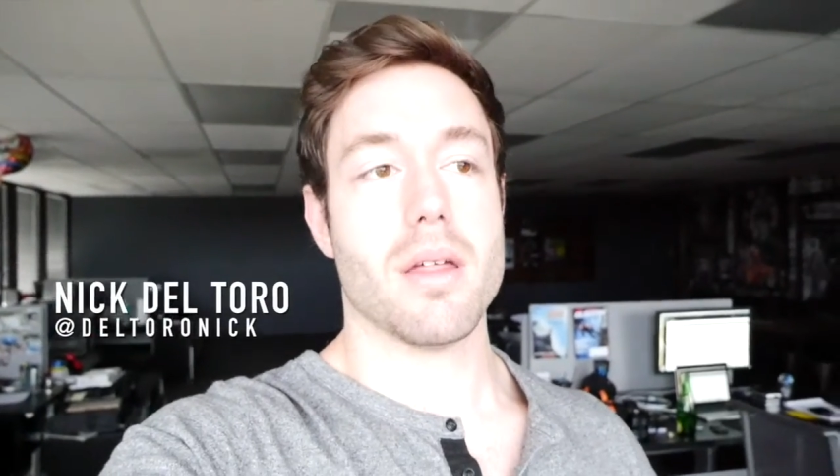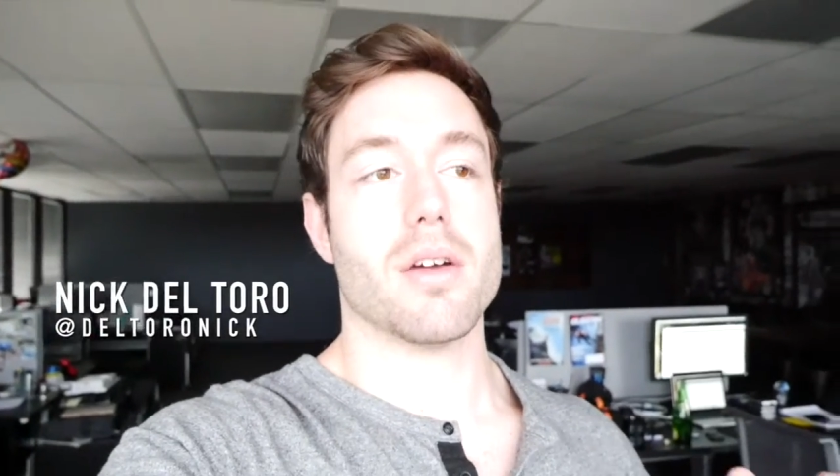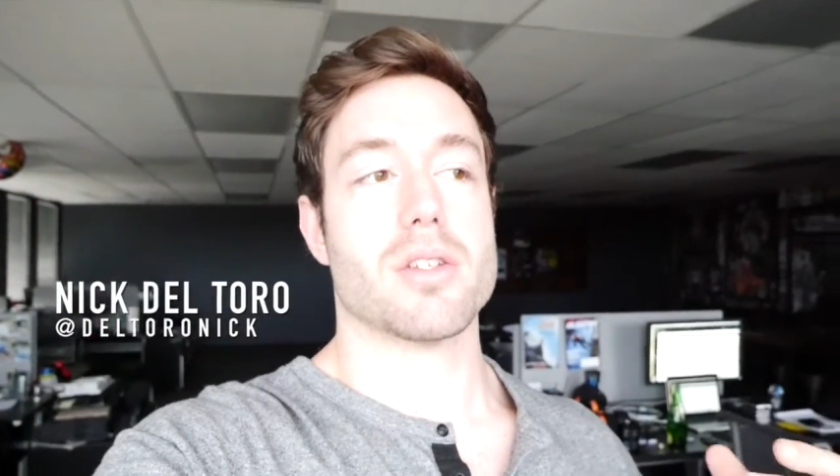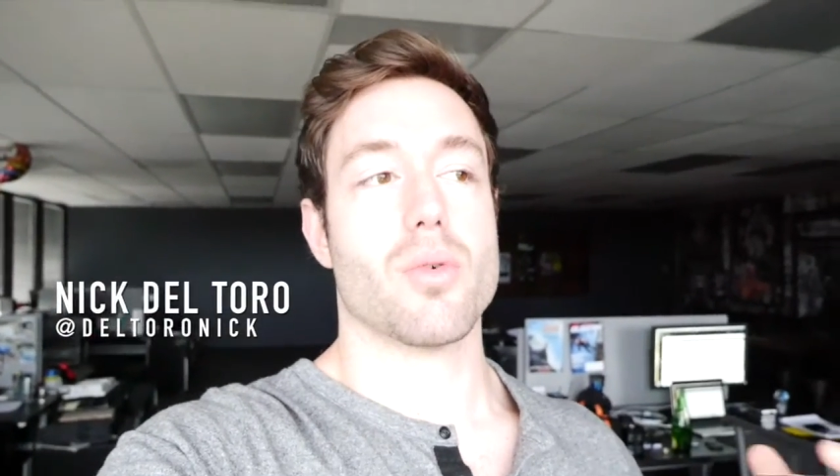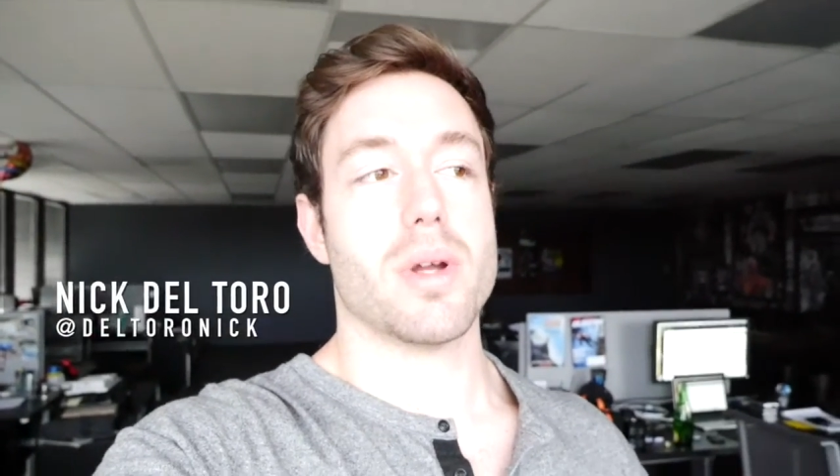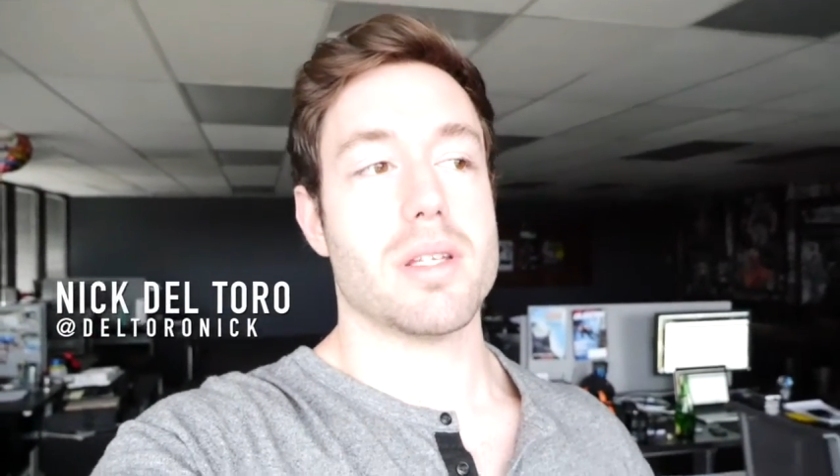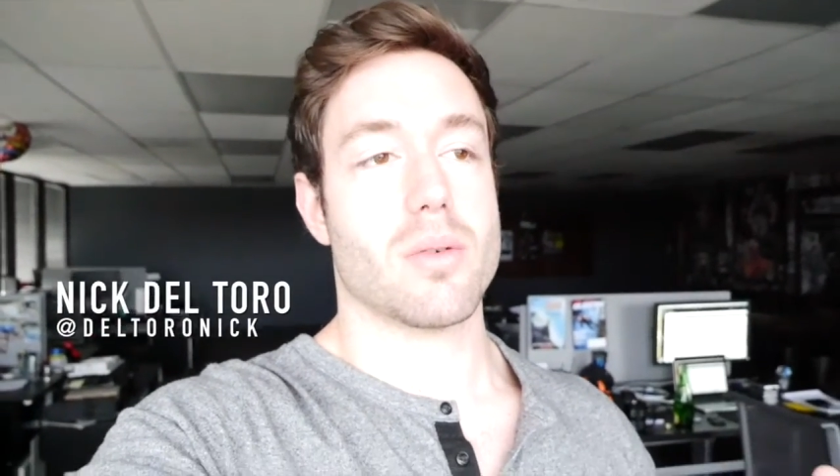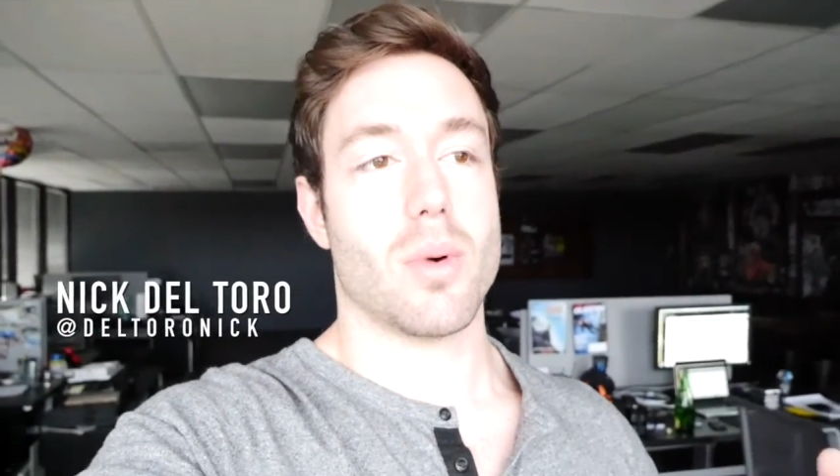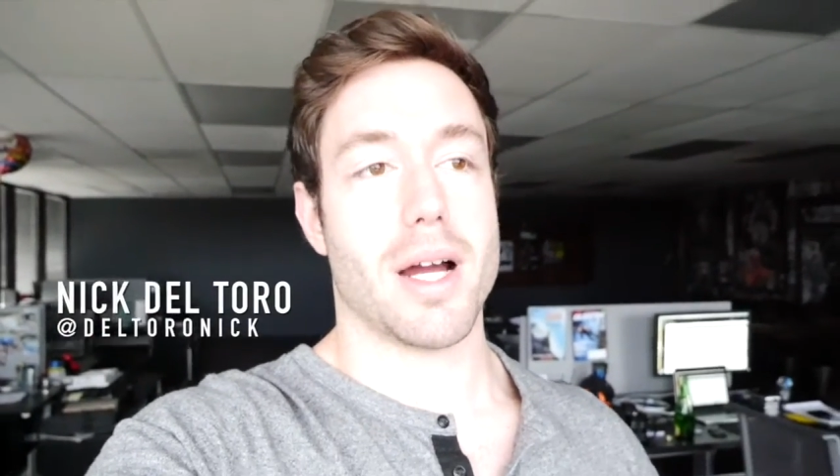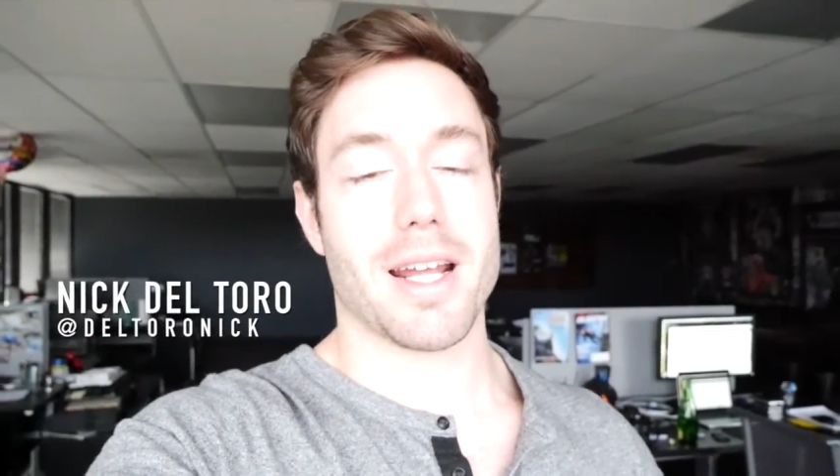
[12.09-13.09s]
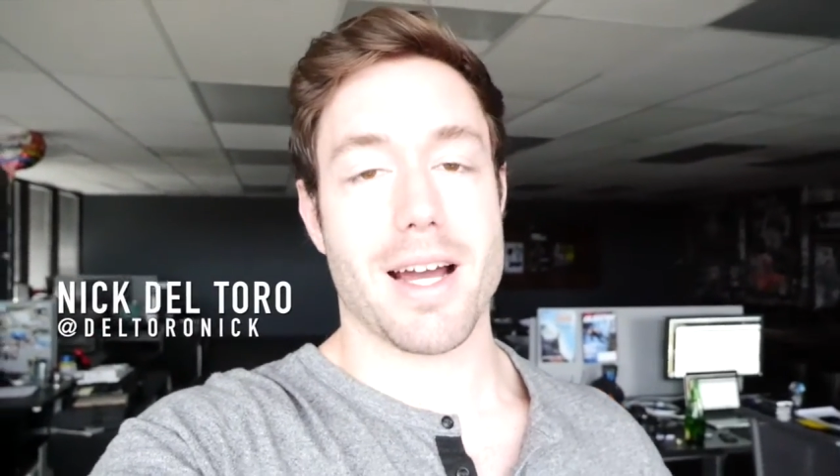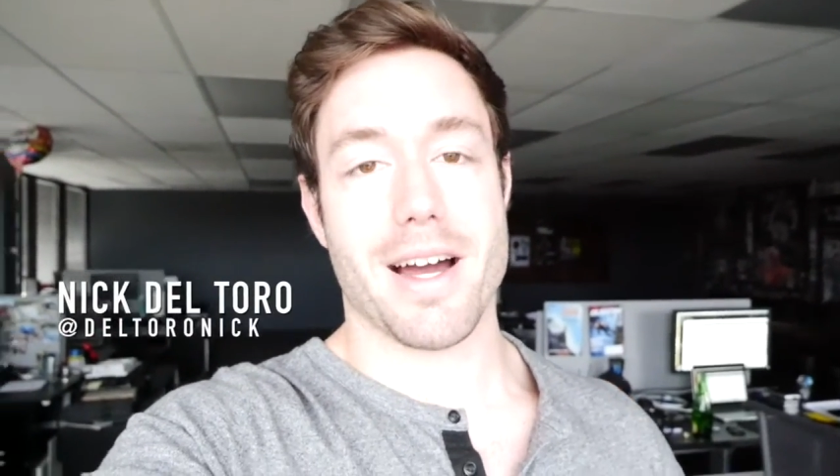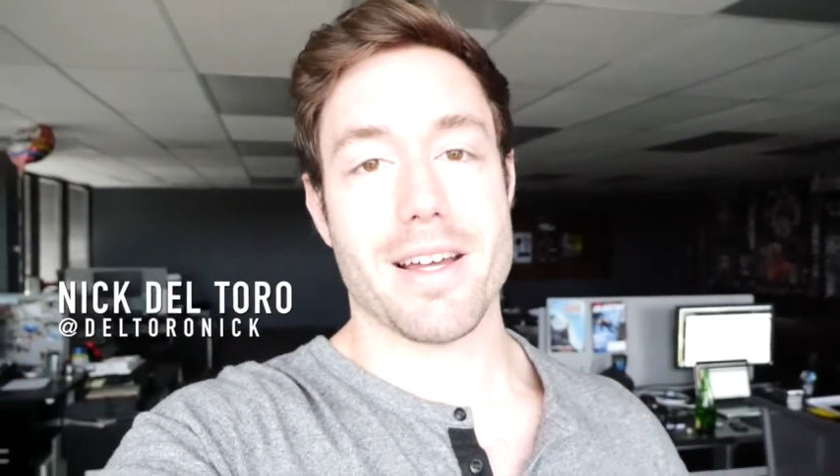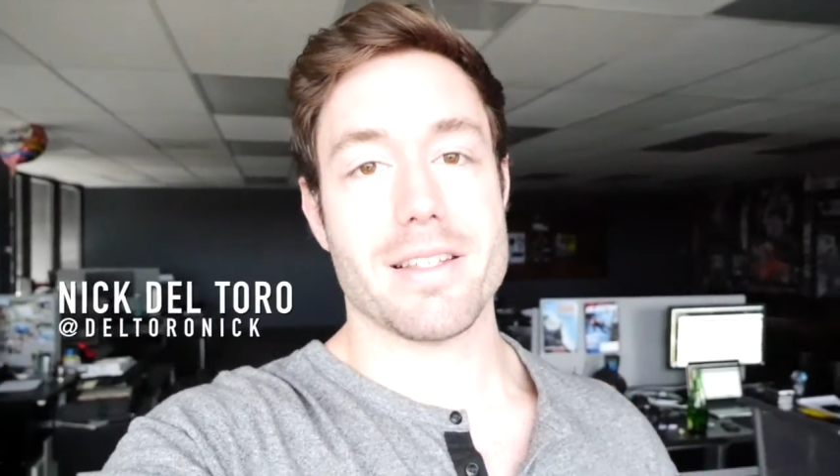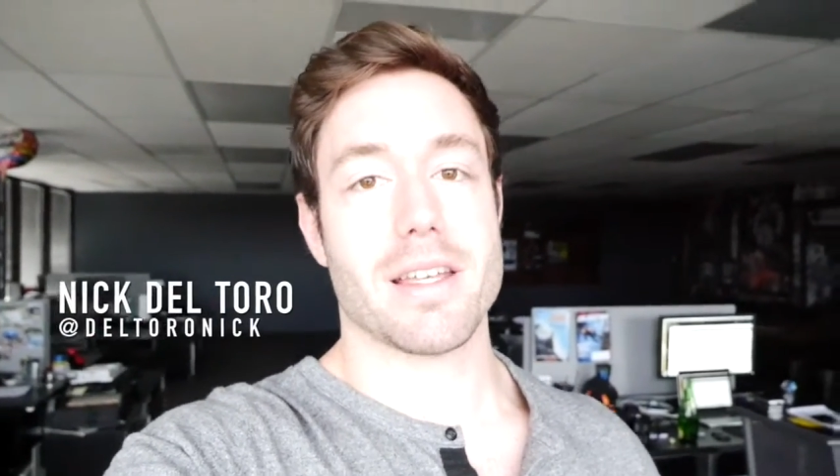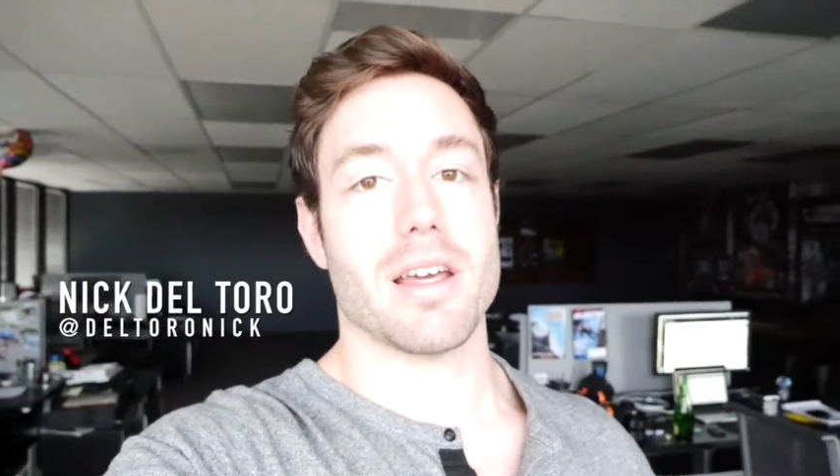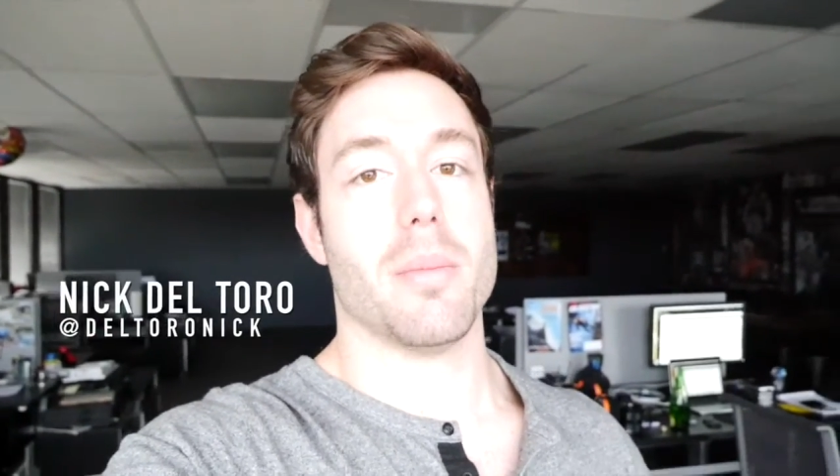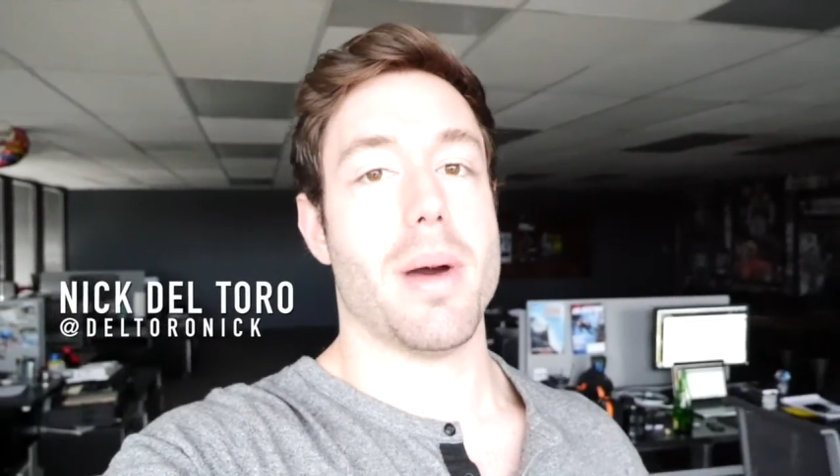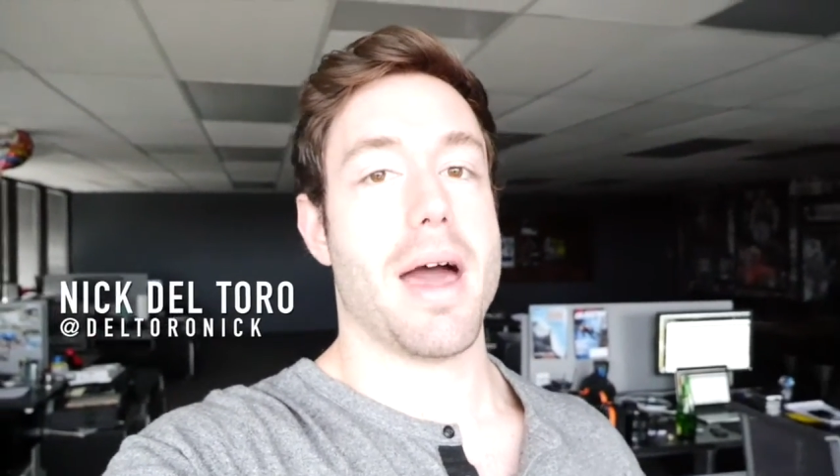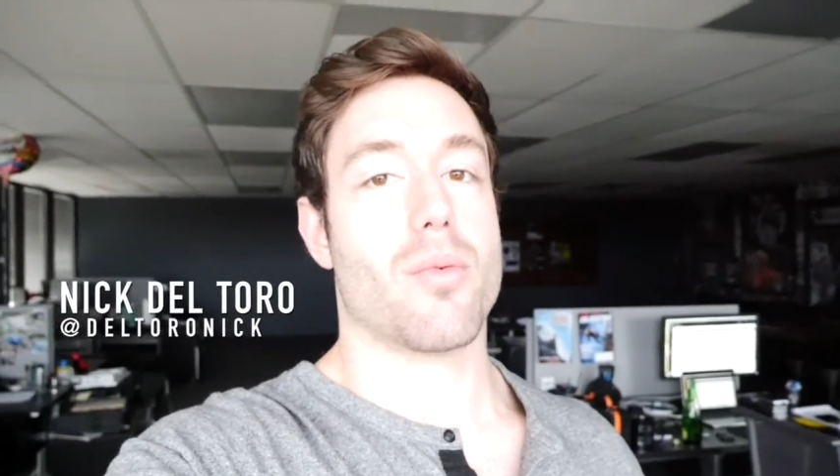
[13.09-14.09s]
There's a reason why guys get a
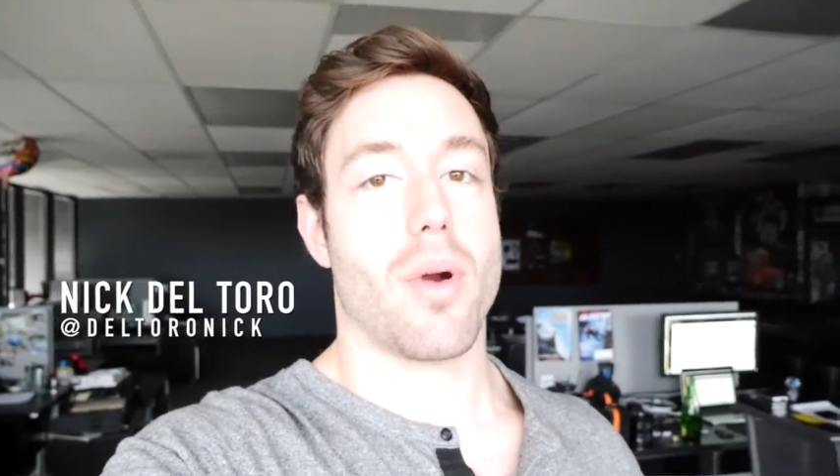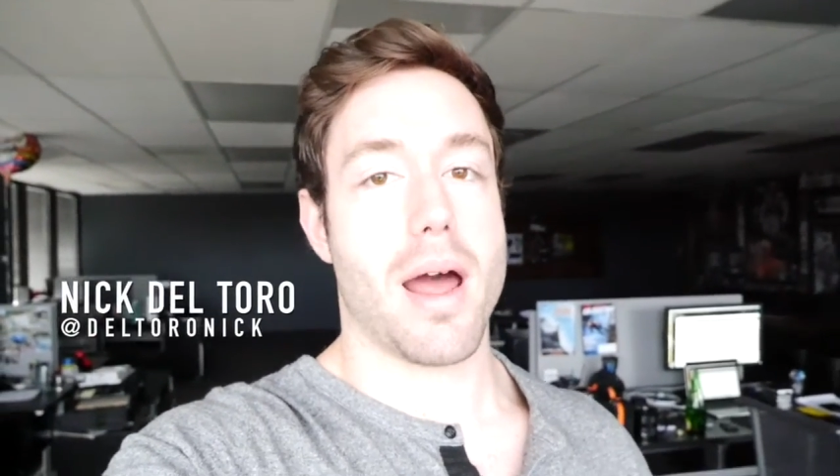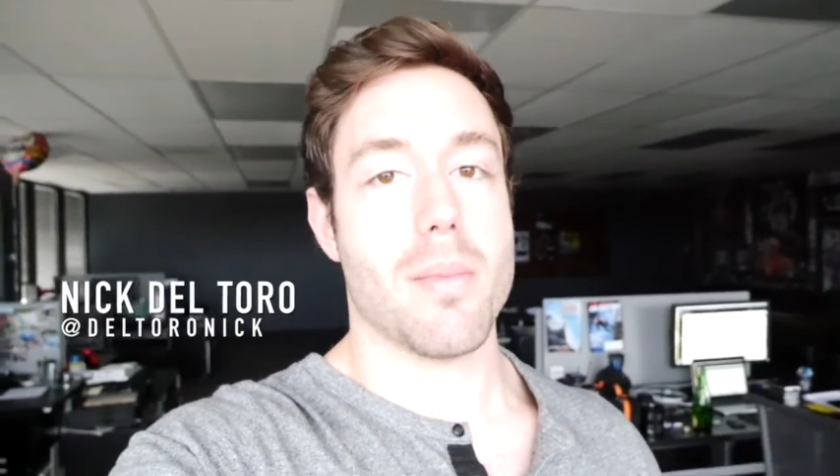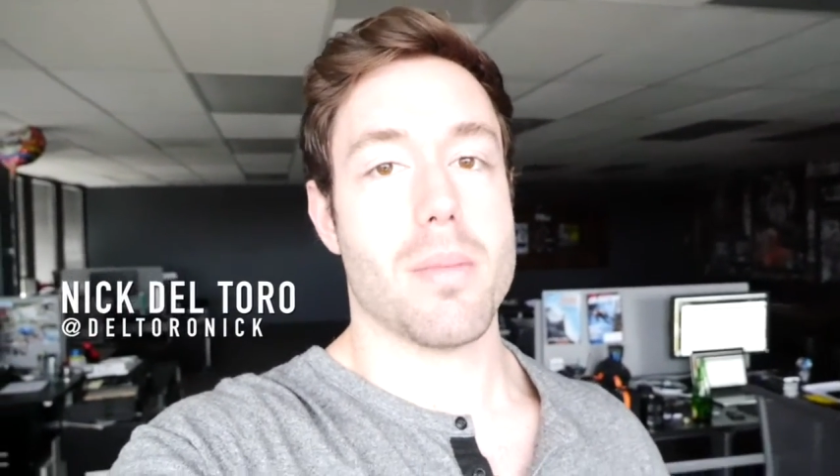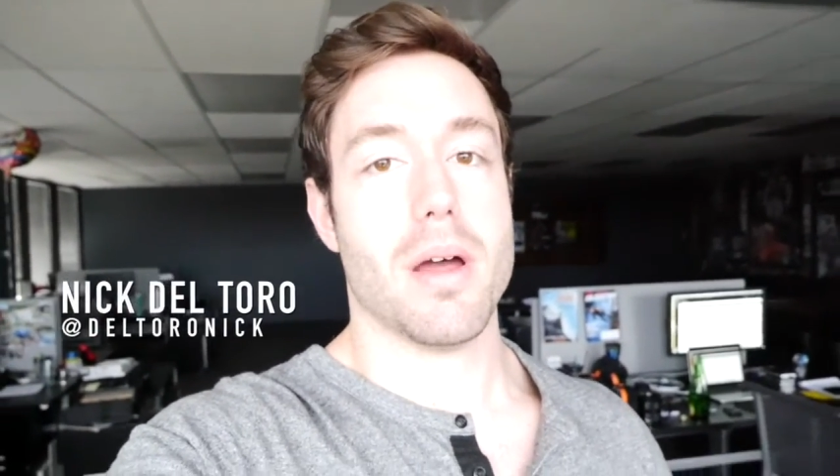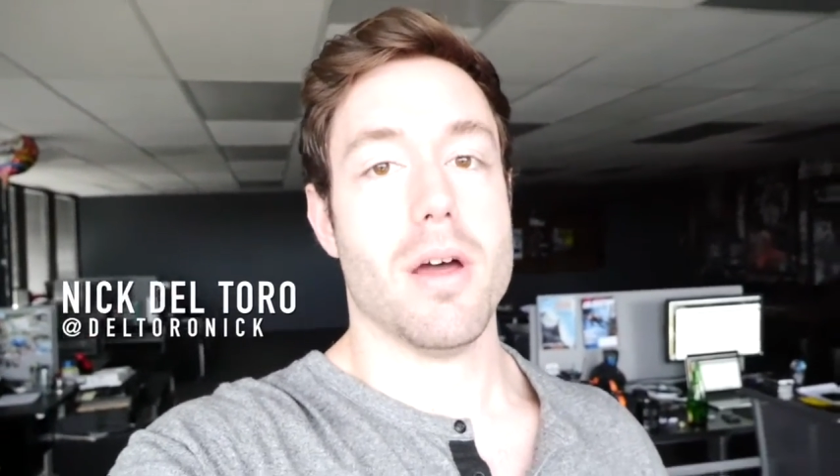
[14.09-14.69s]
bad rap